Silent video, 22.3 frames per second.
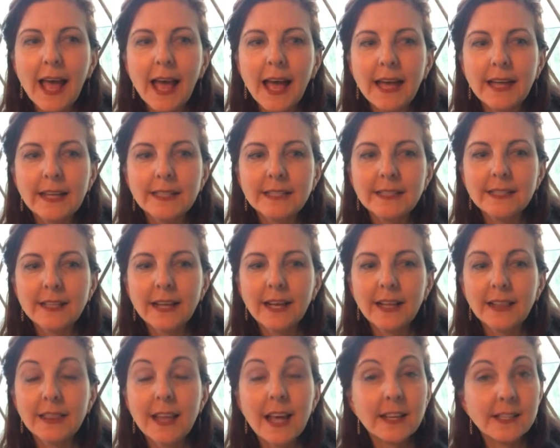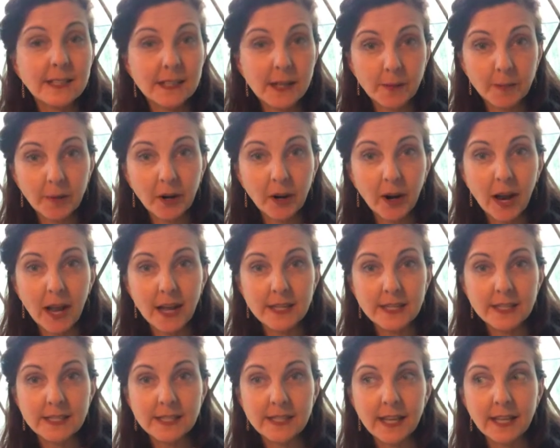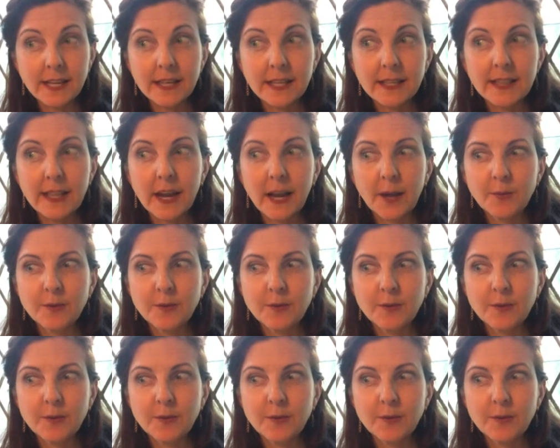And uh, last summer, I decided that